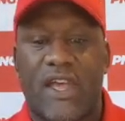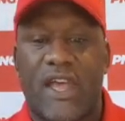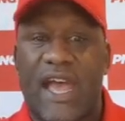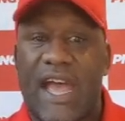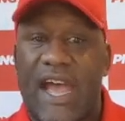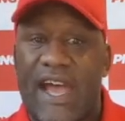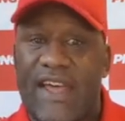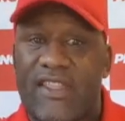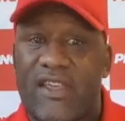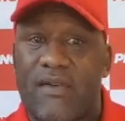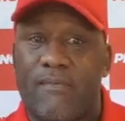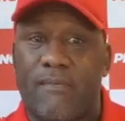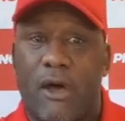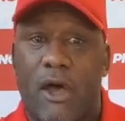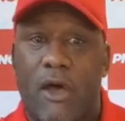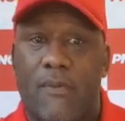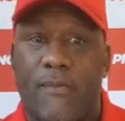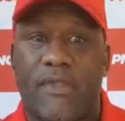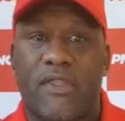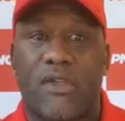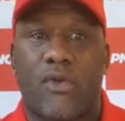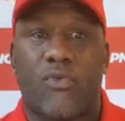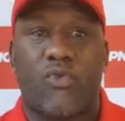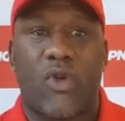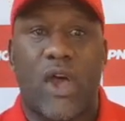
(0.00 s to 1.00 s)
At the
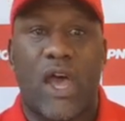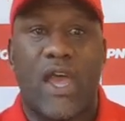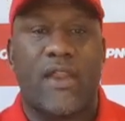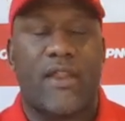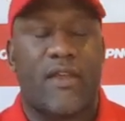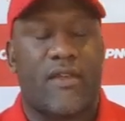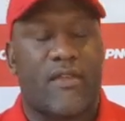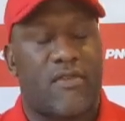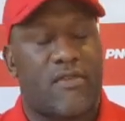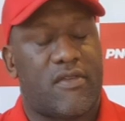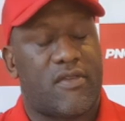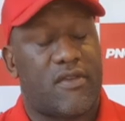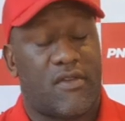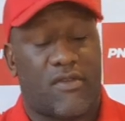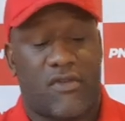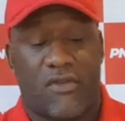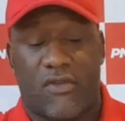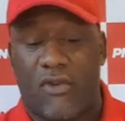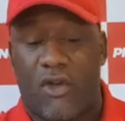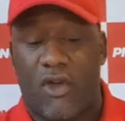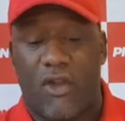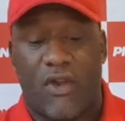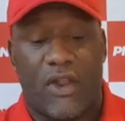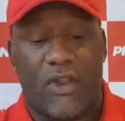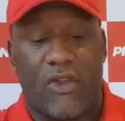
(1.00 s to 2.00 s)
moment, the Raiders,
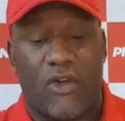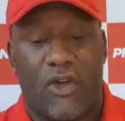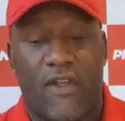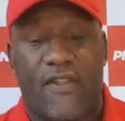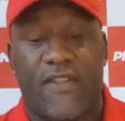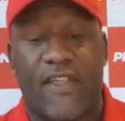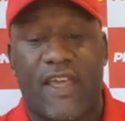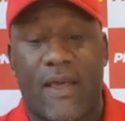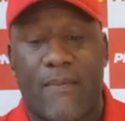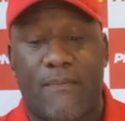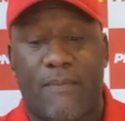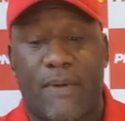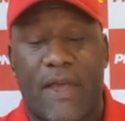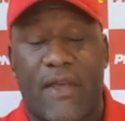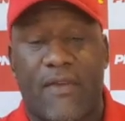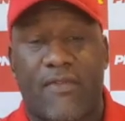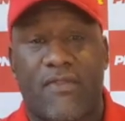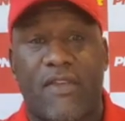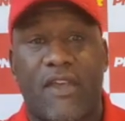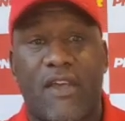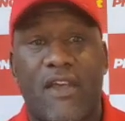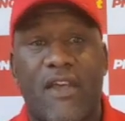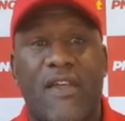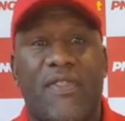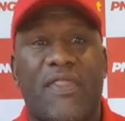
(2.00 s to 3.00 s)
certainly not at their best.